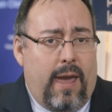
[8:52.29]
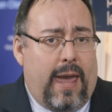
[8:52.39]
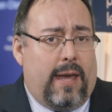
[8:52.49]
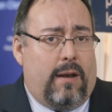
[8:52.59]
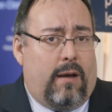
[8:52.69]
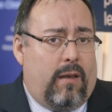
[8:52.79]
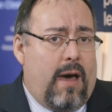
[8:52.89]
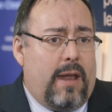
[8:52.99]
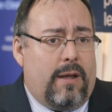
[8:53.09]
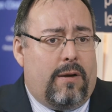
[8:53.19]
and a
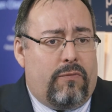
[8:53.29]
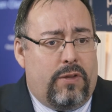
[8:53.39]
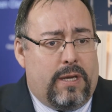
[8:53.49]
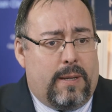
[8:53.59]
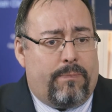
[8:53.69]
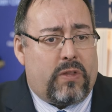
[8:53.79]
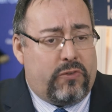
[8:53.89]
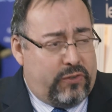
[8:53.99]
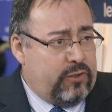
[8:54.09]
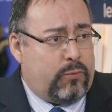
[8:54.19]
lot of the
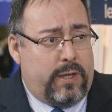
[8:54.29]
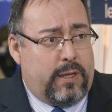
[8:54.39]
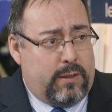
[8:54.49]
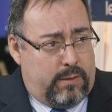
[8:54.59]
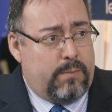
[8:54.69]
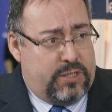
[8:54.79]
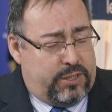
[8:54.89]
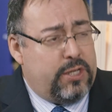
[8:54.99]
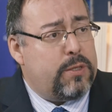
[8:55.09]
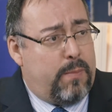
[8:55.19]
C-suite
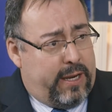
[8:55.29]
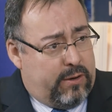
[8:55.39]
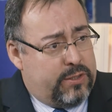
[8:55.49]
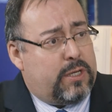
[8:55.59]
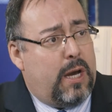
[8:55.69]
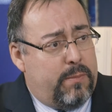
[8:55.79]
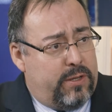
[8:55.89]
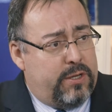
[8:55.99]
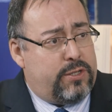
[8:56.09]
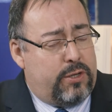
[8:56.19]
decision makers come to
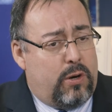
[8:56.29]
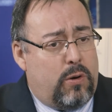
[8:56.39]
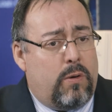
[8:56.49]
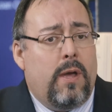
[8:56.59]
this show,